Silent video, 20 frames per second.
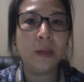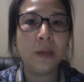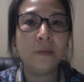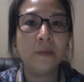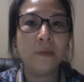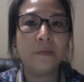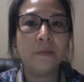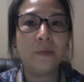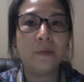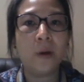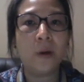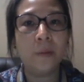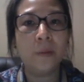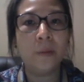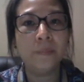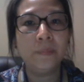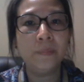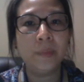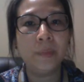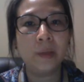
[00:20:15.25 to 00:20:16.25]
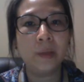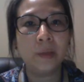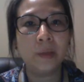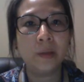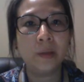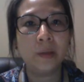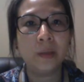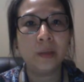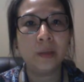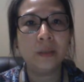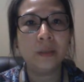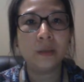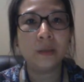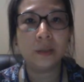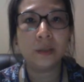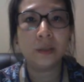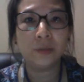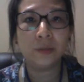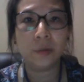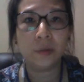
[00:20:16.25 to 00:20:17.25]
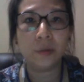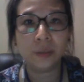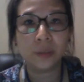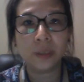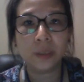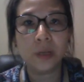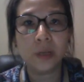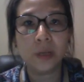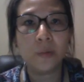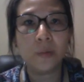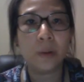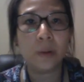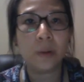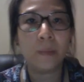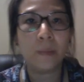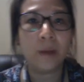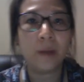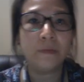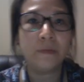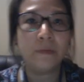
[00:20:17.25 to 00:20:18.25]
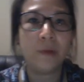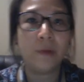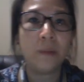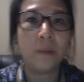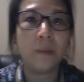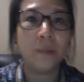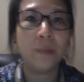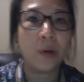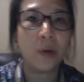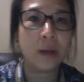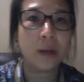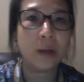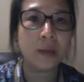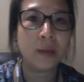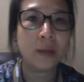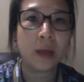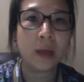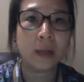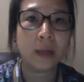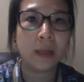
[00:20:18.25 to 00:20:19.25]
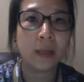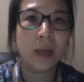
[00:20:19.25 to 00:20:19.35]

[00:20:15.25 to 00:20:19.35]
from the internal sourcing, whereby from Bogasari.